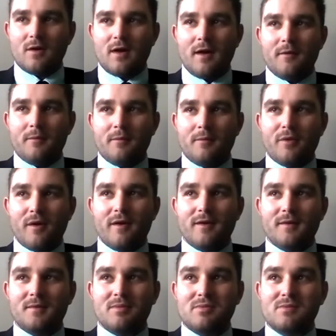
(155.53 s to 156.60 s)
would
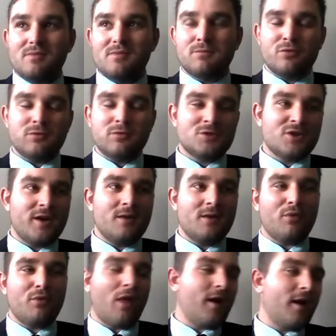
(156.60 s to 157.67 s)
probably trade a
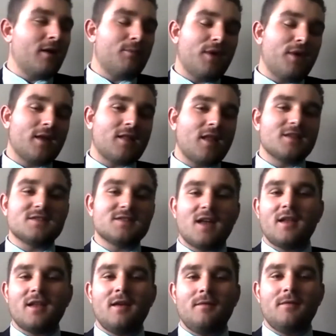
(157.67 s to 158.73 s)
player and a pick that's
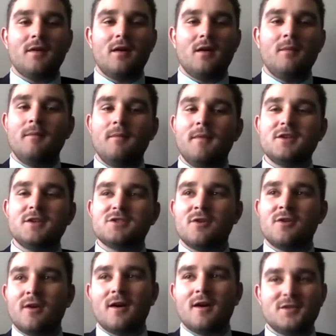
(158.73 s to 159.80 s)
not named Mitch
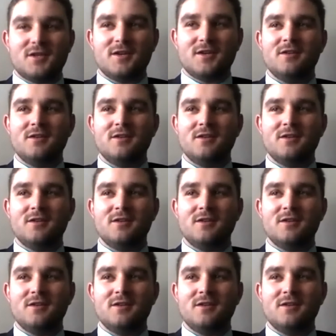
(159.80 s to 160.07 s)
or RJ.